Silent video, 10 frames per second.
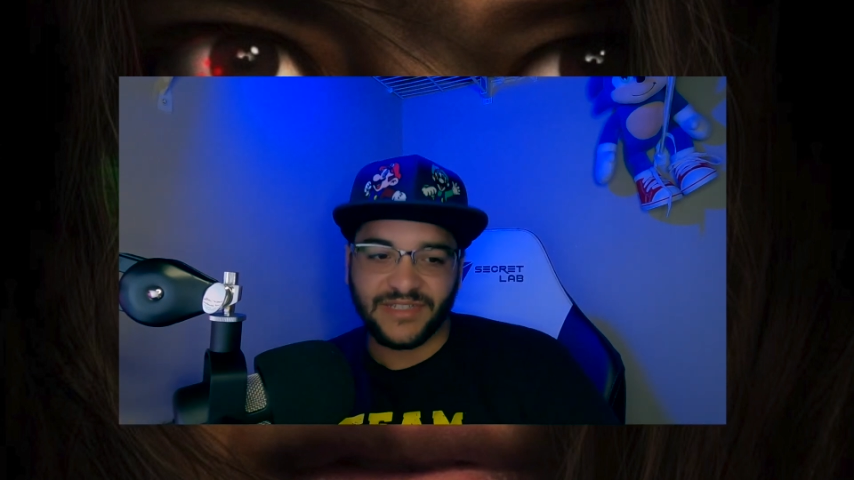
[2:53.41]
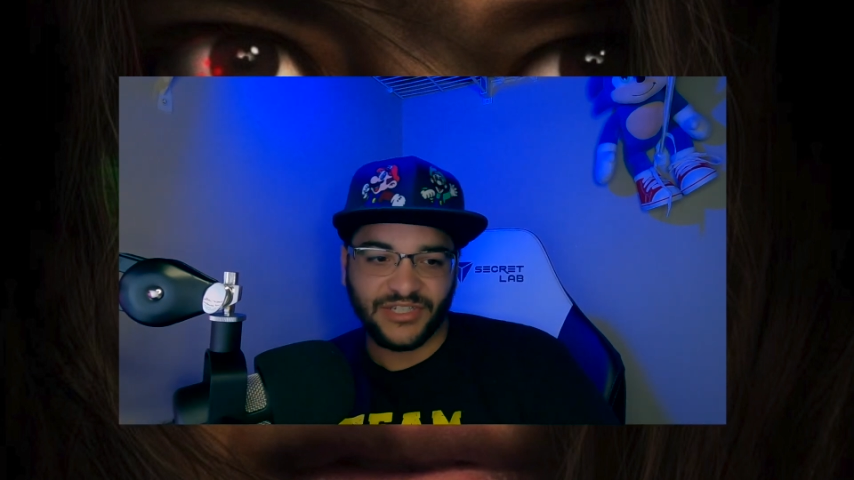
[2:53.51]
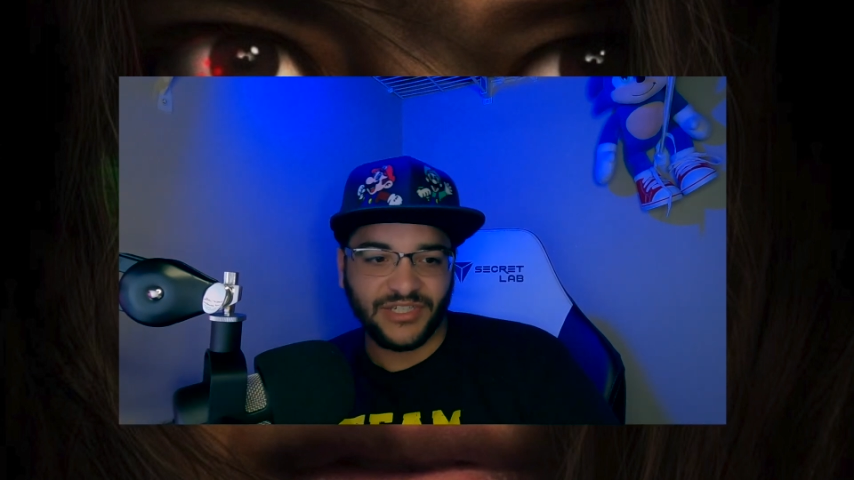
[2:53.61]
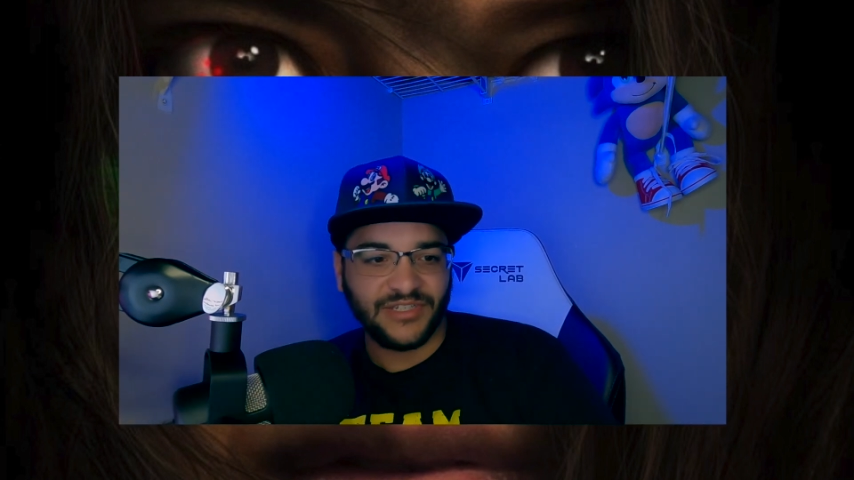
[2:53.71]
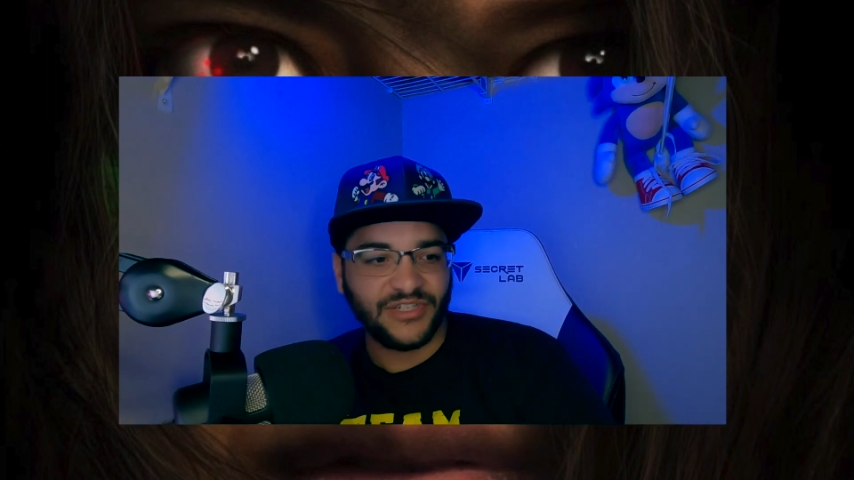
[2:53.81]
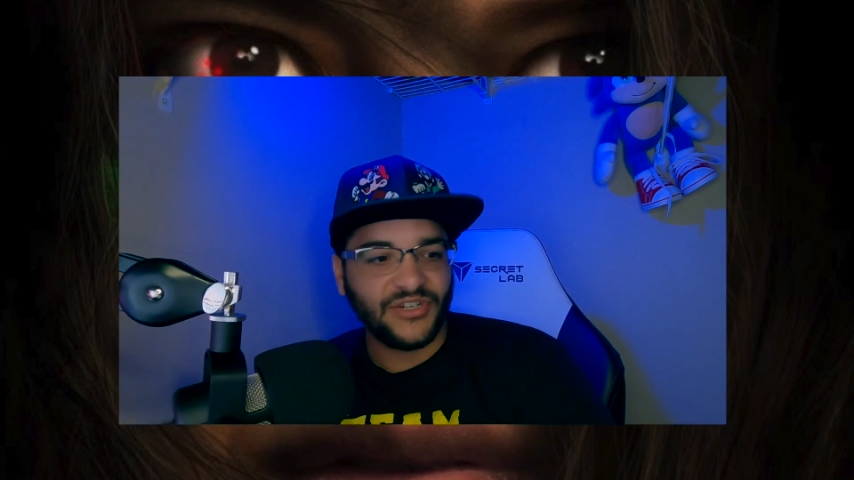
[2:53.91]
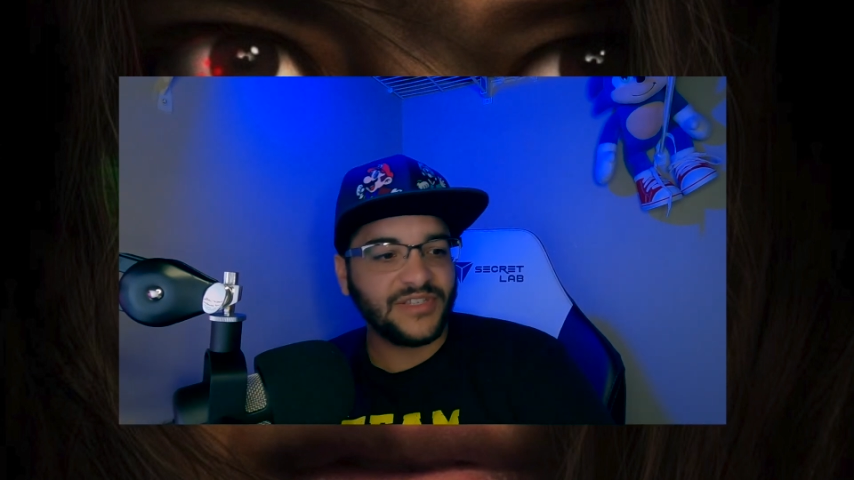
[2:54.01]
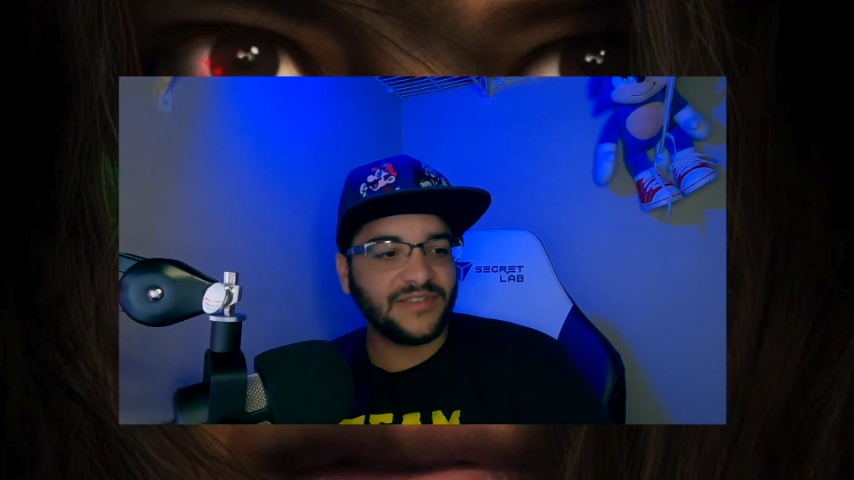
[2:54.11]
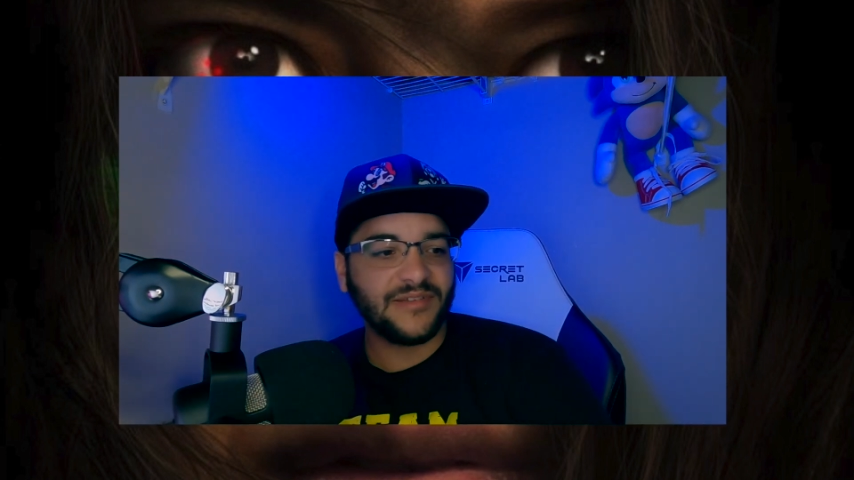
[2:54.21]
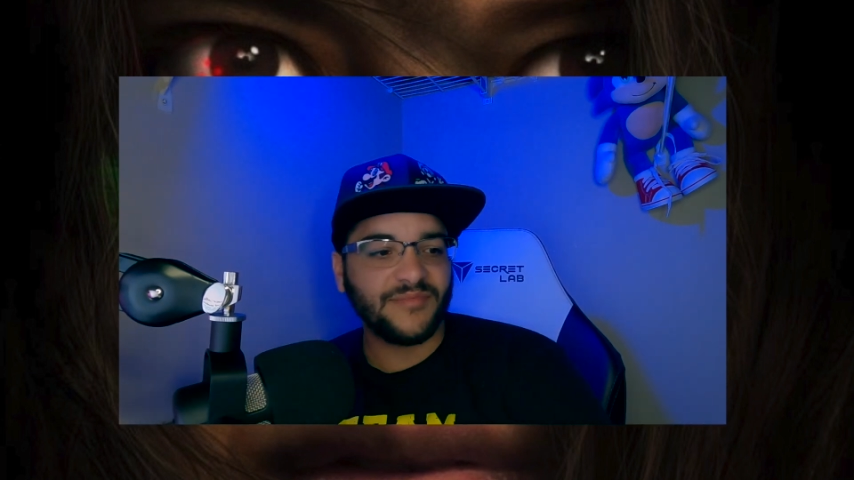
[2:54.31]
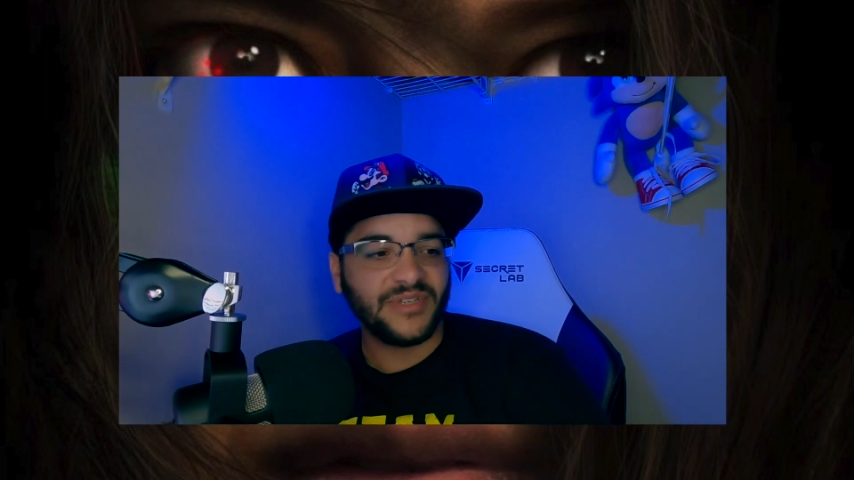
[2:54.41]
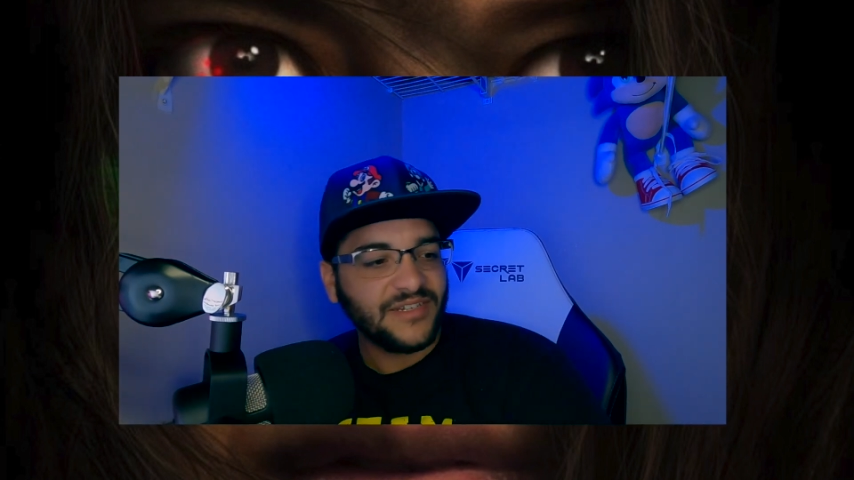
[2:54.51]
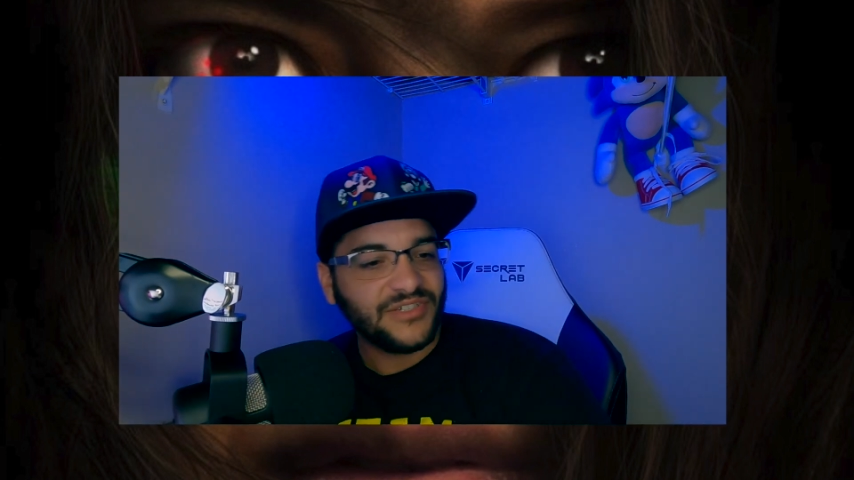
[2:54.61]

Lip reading: and she cooks them, and